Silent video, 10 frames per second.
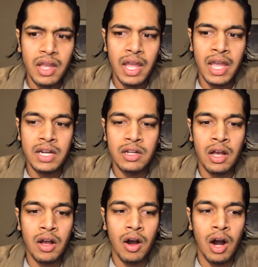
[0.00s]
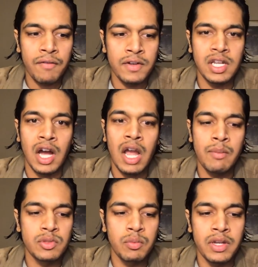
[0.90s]
And
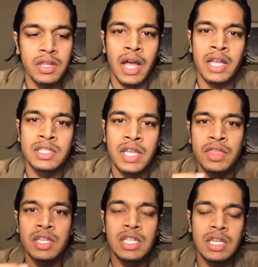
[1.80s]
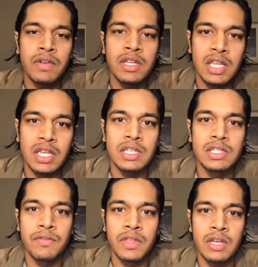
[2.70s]
oftentimes when I send the DVDs
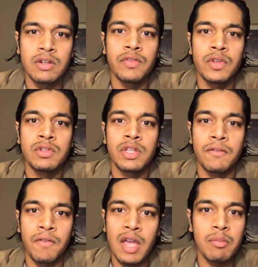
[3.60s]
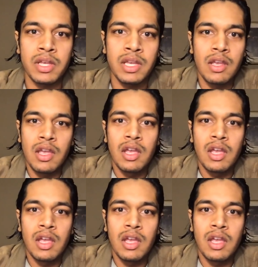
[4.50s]
of the interview to the family,